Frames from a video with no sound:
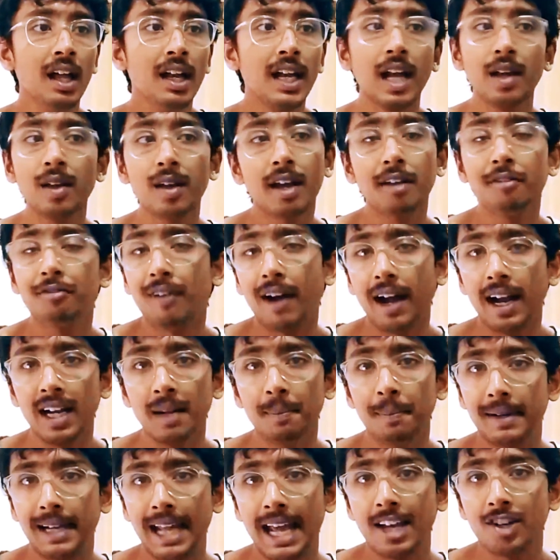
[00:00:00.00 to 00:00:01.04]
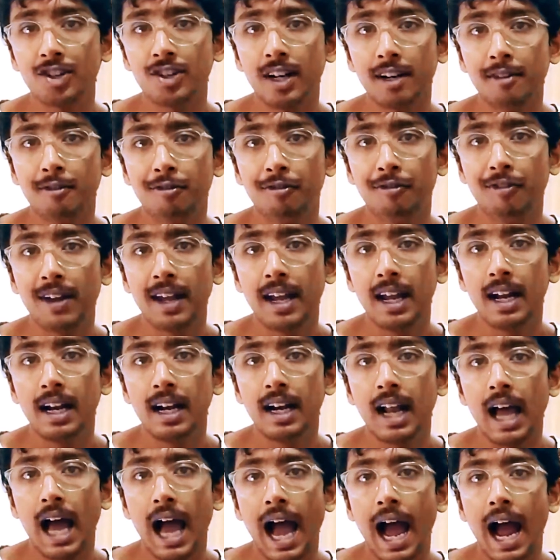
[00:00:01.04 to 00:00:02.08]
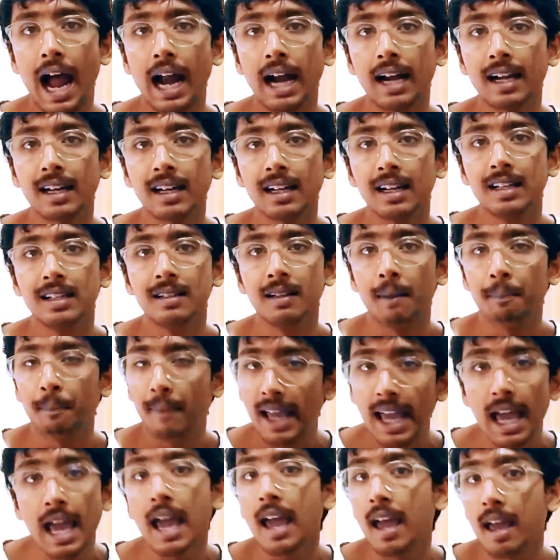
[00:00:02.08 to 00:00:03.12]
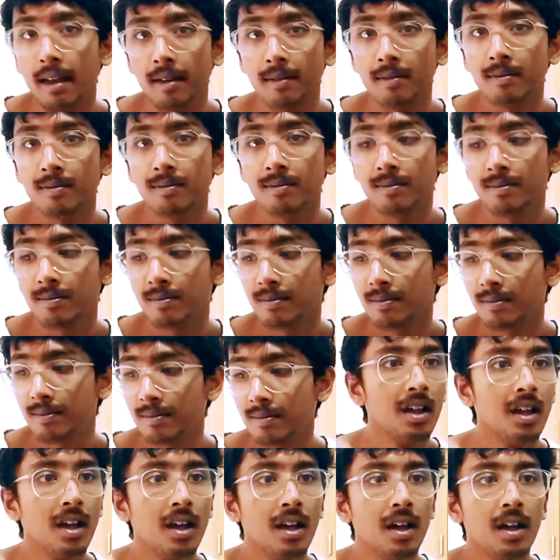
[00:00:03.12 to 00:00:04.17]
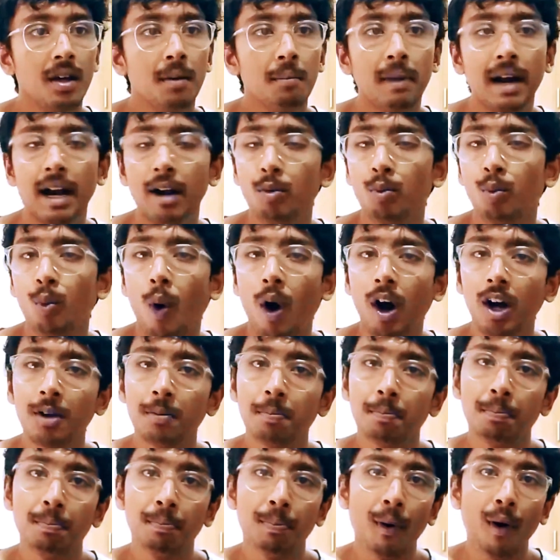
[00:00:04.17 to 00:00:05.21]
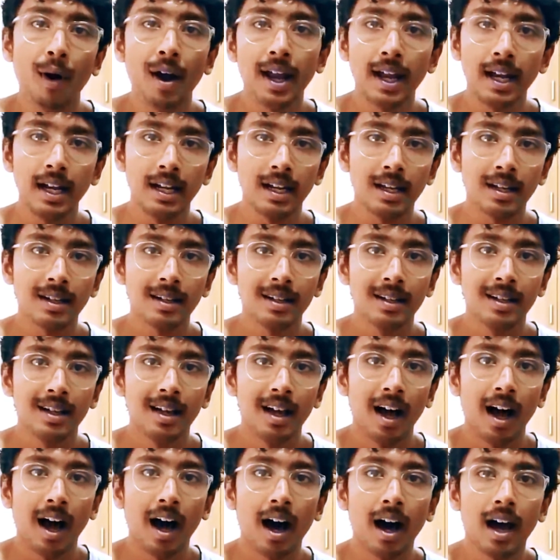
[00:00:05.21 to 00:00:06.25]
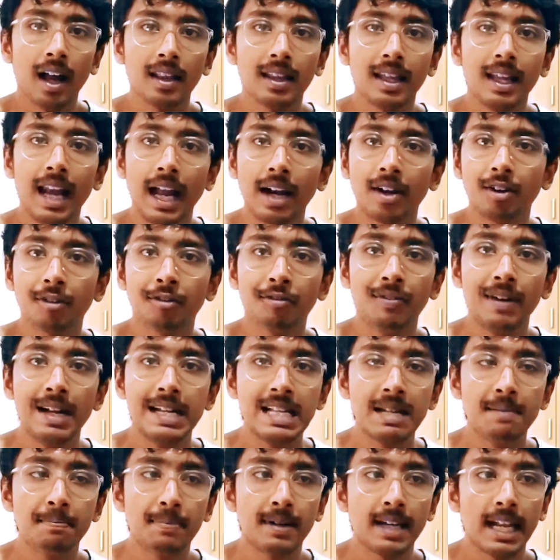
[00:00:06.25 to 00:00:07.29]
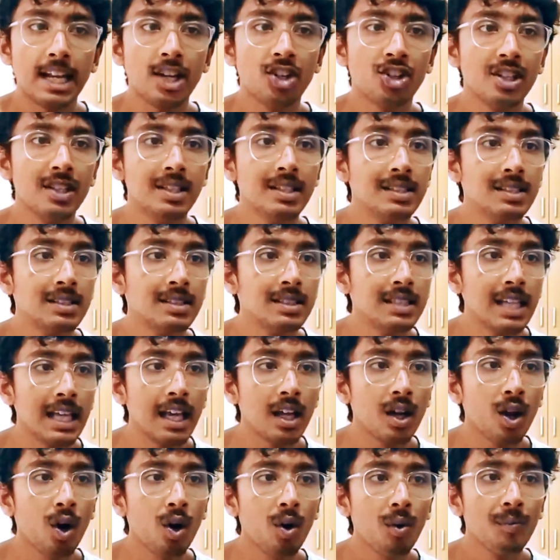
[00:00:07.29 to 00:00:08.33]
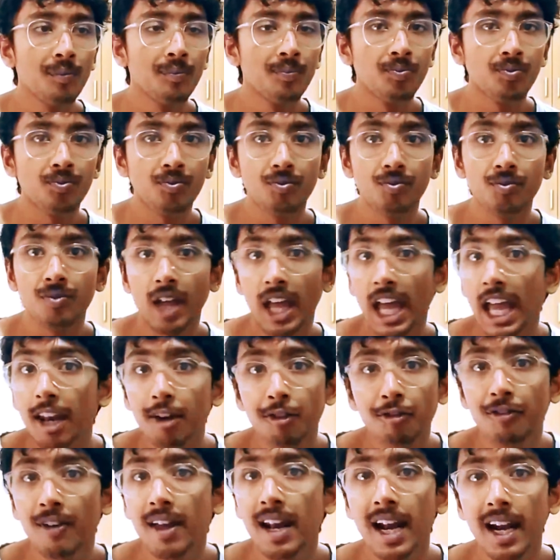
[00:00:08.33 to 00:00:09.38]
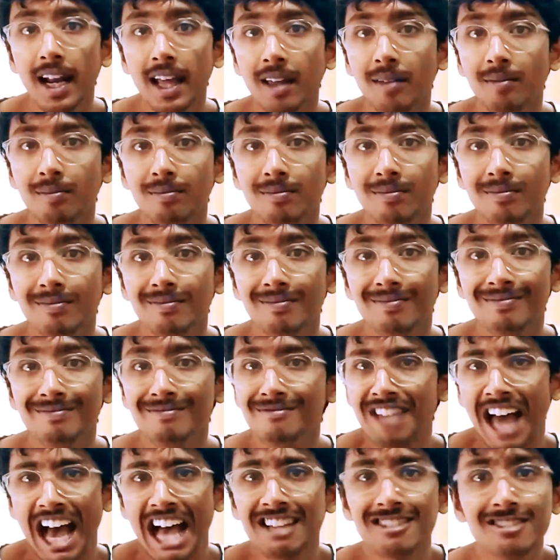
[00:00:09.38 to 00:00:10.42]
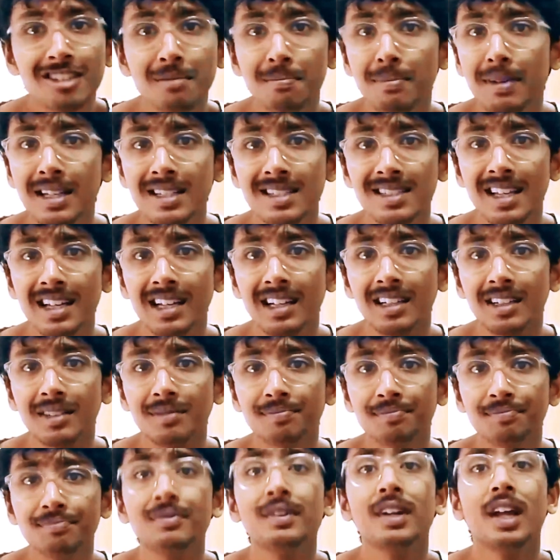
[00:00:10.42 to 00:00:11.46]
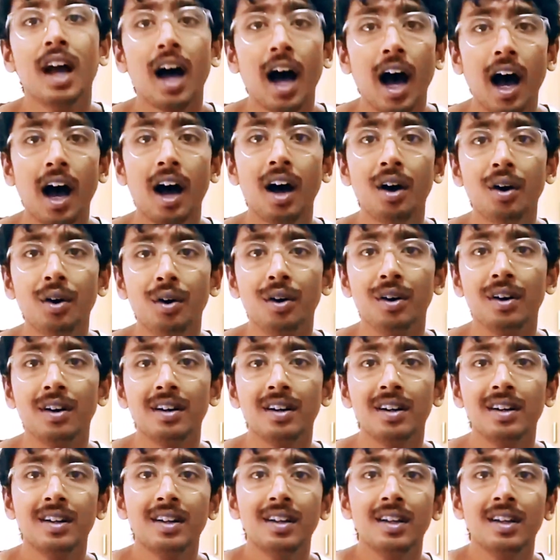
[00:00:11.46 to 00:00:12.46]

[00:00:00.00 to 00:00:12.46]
Now you can find the potential at field at A. But at what point are the electric field and potential 0? Infinity. As simple as that. How?